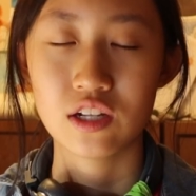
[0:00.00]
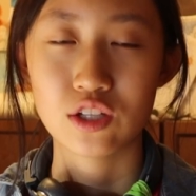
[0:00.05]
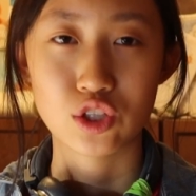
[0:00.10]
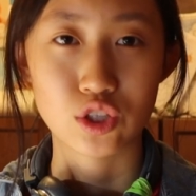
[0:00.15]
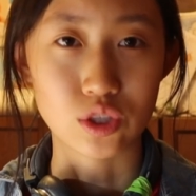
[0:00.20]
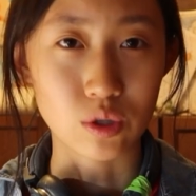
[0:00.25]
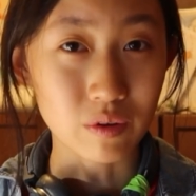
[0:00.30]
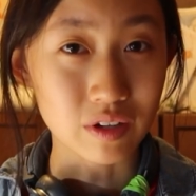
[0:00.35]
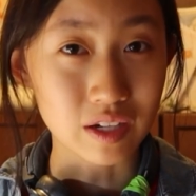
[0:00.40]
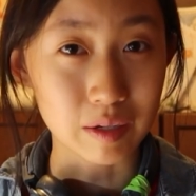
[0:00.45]

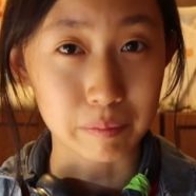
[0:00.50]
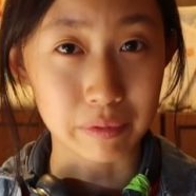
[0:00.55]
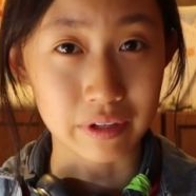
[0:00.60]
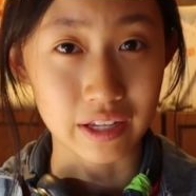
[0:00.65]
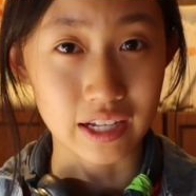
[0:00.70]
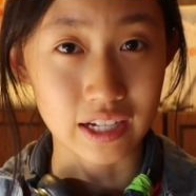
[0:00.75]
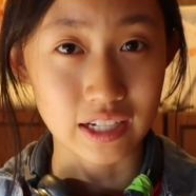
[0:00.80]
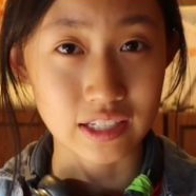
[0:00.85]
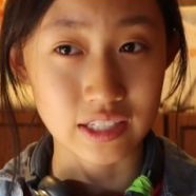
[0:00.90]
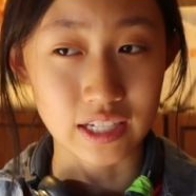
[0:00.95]
so
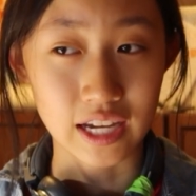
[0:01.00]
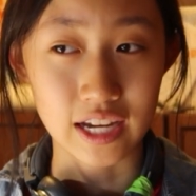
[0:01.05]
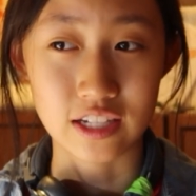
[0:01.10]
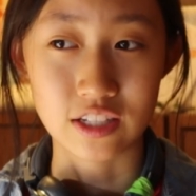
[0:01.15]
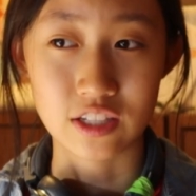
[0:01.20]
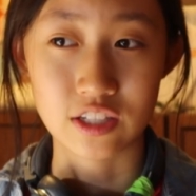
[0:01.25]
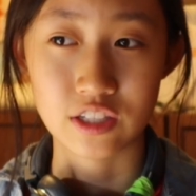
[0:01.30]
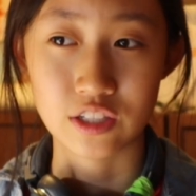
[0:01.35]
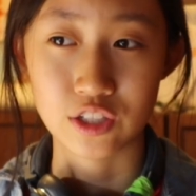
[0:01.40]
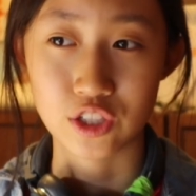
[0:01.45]
complex
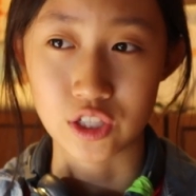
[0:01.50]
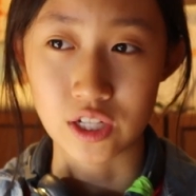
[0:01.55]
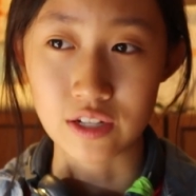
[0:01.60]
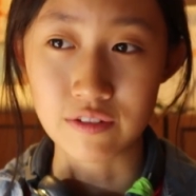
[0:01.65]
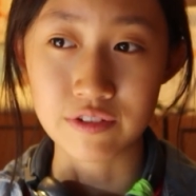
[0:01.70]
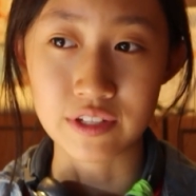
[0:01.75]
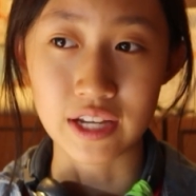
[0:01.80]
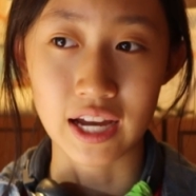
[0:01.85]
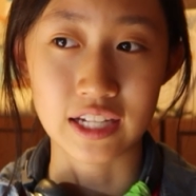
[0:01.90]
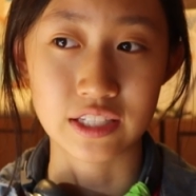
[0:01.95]
and
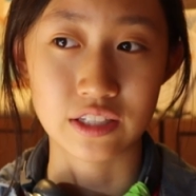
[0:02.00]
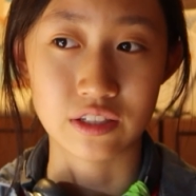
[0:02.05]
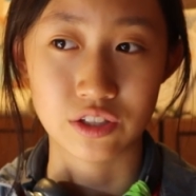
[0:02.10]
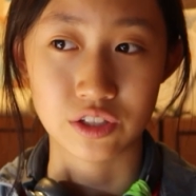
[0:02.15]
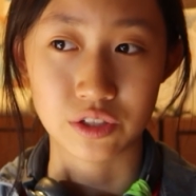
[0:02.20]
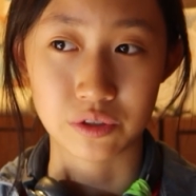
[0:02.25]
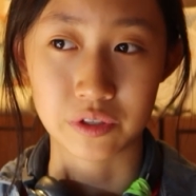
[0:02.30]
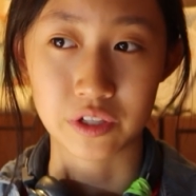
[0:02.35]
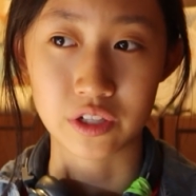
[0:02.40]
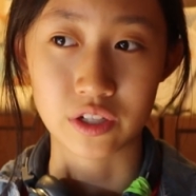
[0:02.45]
shifts as the
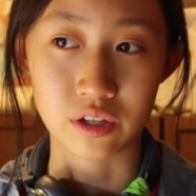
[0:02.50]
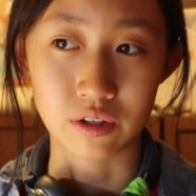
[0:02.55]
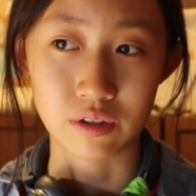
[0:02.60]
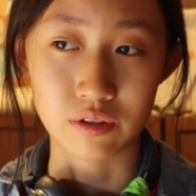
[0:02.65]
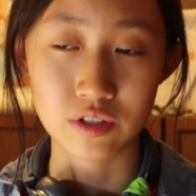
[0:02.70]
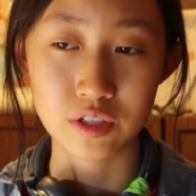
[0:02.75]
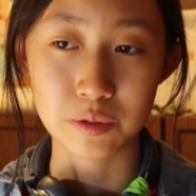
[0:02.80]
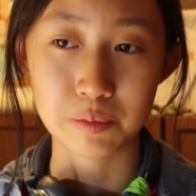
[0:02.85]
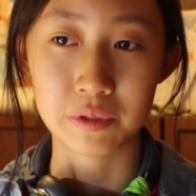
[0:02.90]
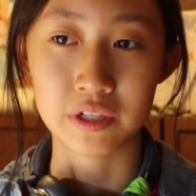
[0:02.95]
story
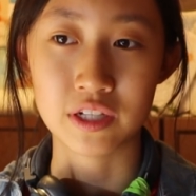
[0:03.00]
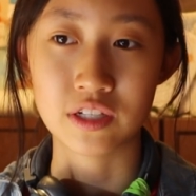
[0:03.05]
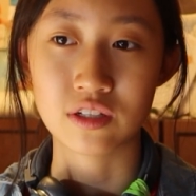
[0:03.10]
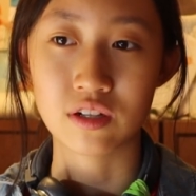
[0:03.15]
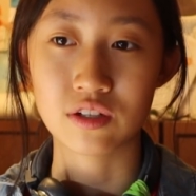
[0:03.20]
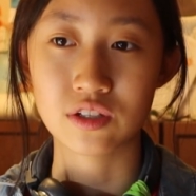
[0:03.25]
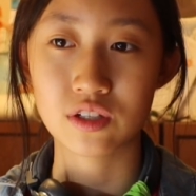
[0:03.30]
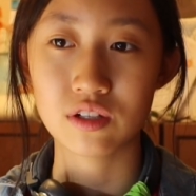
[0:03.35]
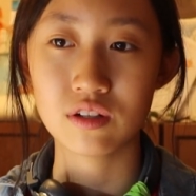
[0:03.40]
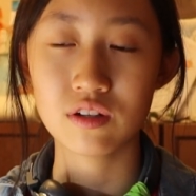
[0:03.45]
goes, but is
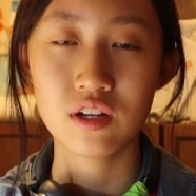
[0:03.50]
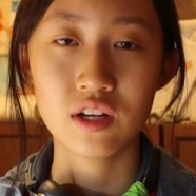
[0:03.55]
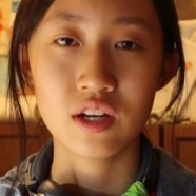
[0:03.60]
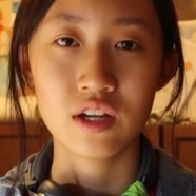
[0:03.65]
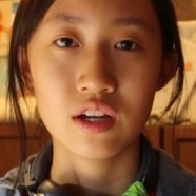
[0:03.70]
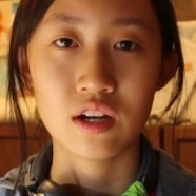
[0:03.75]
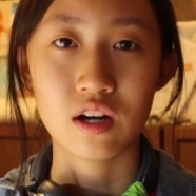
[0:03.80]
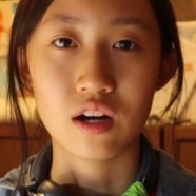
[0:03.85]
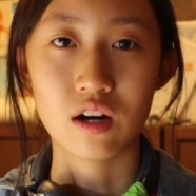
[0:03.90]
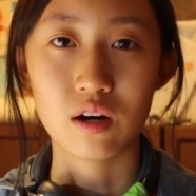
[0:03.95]
also
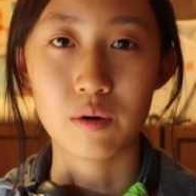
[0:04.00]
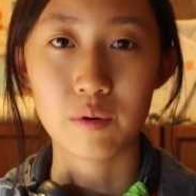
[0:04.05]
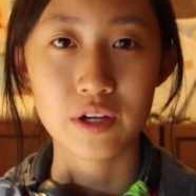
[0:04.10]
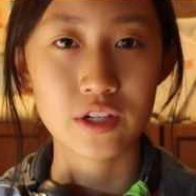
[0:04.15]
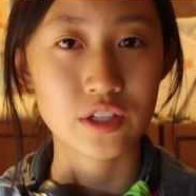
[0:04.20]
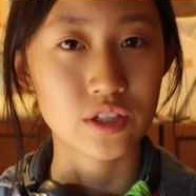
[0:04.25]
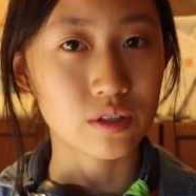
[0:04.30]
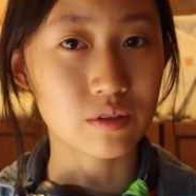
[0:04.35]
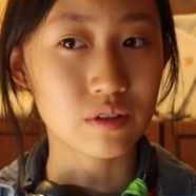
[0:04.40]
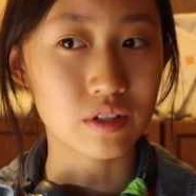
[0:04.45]

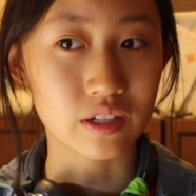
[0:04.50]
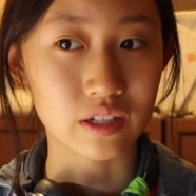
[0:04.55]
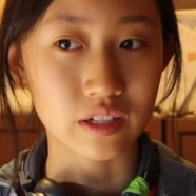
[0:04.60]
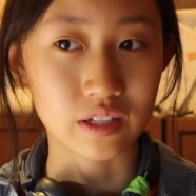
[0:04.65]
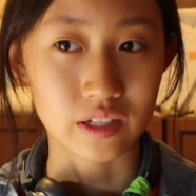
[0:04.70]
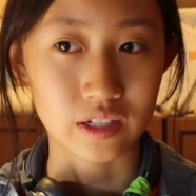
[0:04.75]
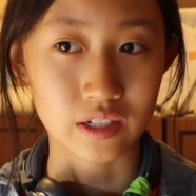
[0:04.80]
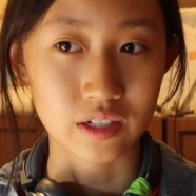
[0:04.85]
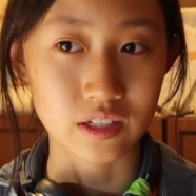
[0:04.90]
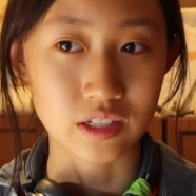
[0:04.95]
always so
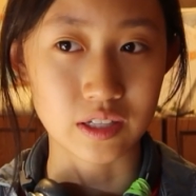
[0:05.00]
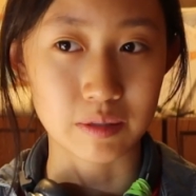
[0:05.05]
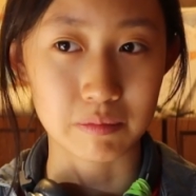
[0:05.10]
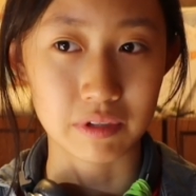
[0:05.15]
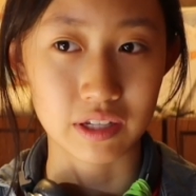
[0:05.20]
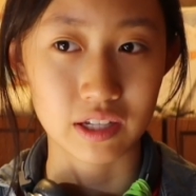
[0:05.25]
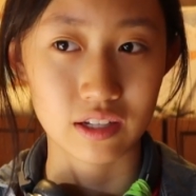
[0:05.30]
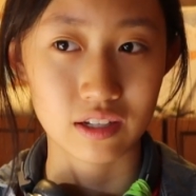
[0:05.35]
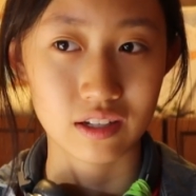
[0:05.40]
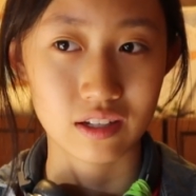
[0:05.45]
clear to
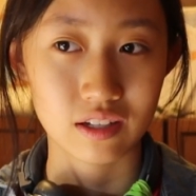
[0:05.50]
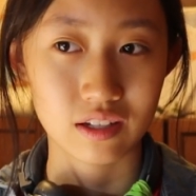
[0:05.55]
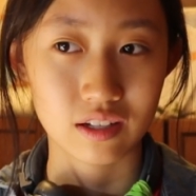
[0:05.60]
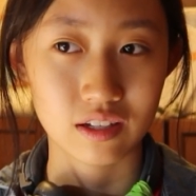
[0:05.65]
me.